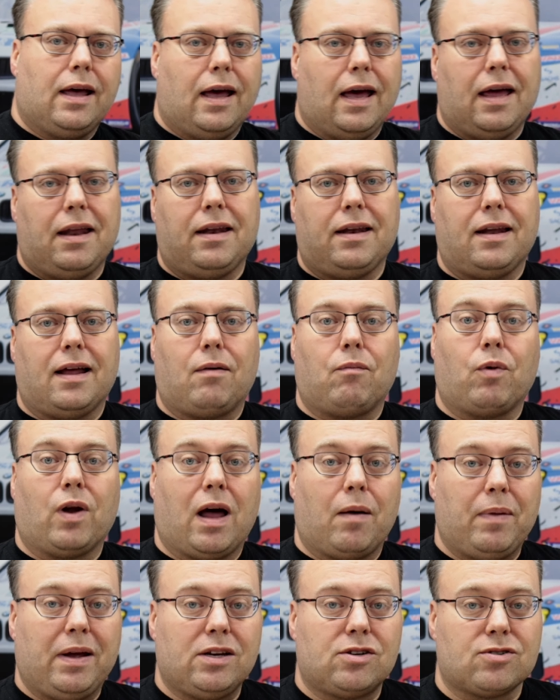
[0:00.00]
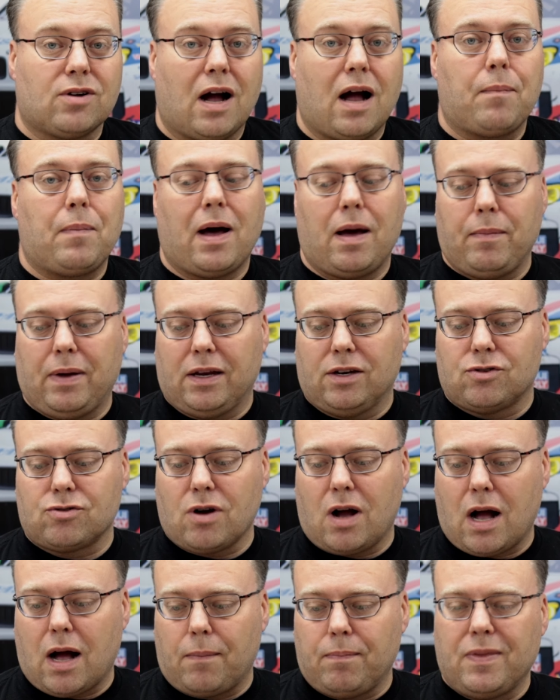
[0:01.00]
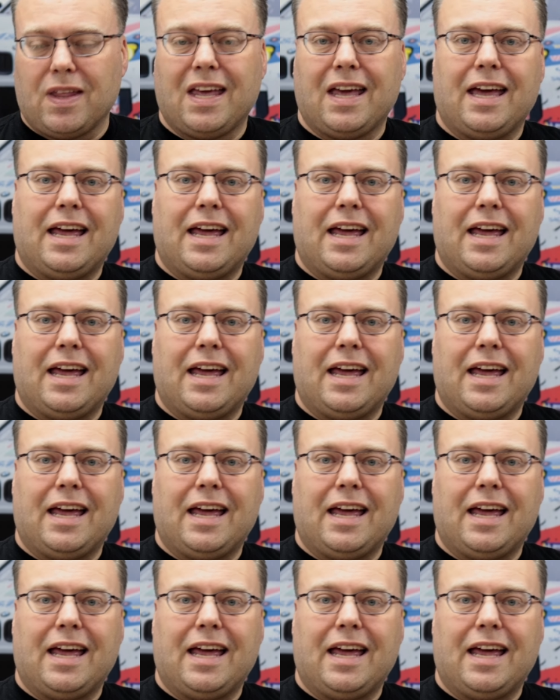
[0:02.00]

And when I mean drop, I mean drop.